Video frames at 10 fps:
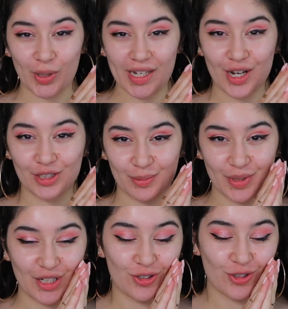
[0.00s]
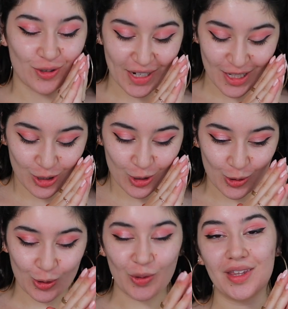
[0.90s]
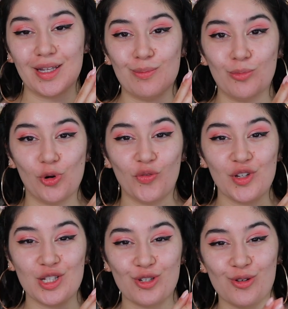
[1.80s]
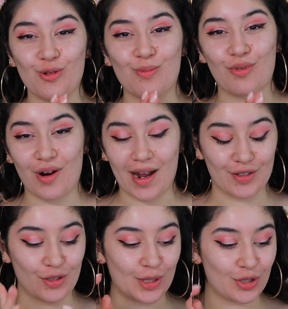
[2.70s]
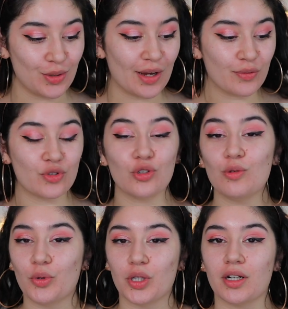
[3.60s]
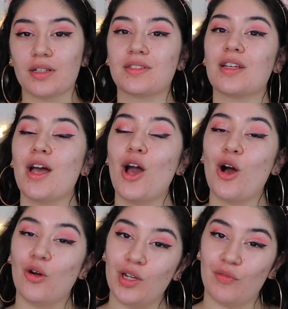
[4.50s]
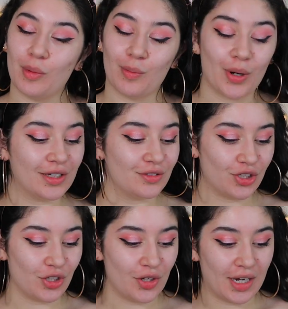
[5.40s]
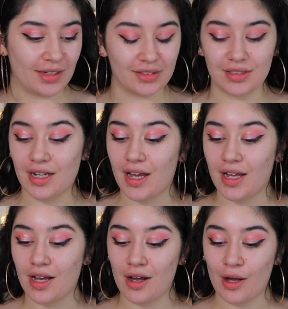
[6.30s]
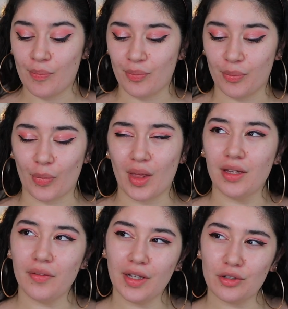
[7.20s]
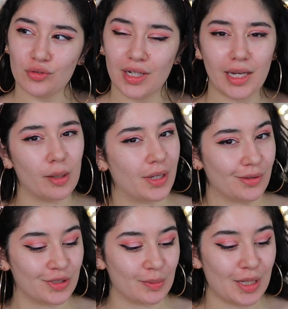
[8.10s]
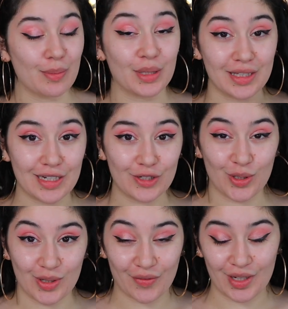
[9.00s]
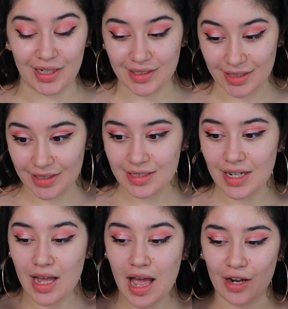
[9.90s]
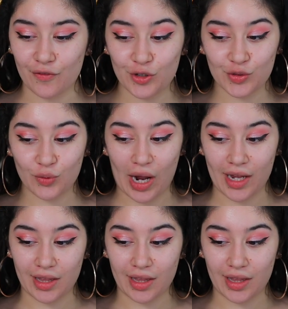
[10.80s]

We are jumping straight into the Morphe 2 brand. So I do have two products only from the brand to show you guys today. Um, nothing else really appealed to me, but these two definitely did. And first of all, I